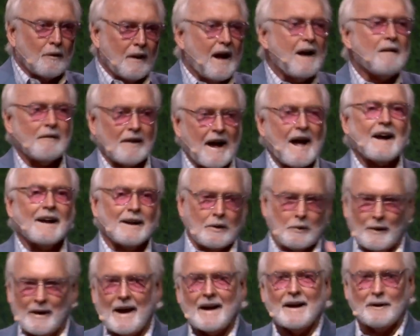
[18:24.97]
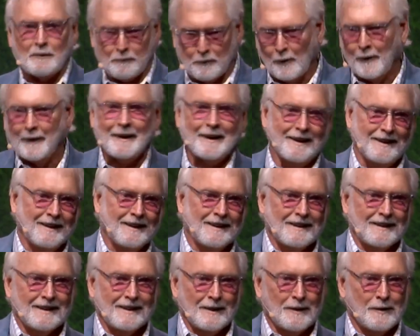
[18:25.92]
have it, I can create it for you.
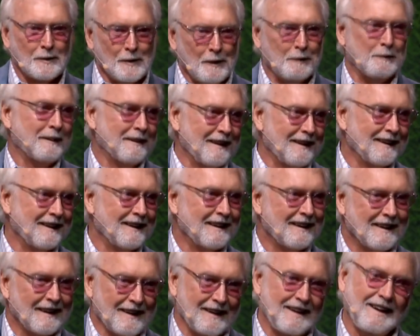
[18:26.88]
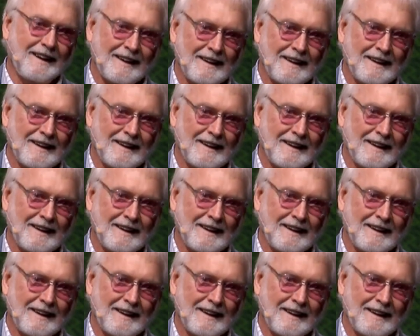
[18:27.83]
Whew. Huh?